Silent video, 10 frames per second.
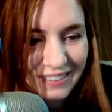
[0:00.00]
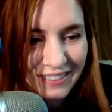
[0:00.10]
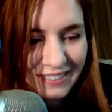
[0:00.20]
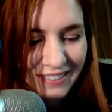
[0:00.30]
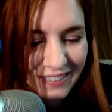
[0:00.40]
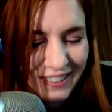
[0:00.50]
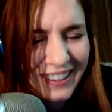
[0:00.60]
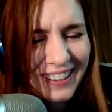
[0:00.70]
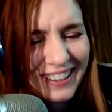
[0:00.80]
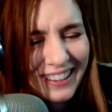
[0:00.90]

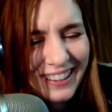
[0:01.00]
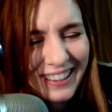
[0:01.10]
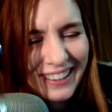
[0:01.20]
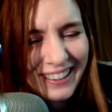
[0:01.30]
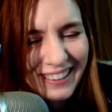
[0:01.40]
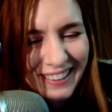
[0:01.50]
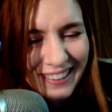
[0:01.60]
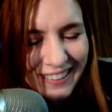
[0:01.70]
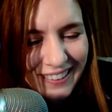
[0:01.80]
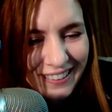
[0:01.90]

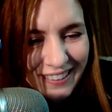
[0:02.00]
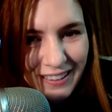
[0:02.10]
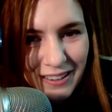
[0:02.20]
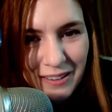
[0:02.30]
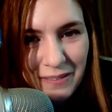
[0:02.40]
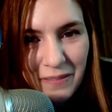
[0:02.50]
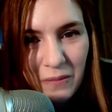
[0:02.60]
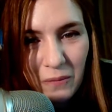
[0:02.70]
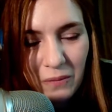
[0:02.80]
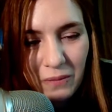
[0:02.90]

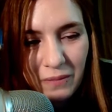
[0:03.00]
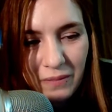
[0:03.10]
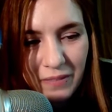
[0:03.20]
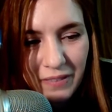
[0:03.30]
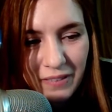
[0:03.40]
[no speech]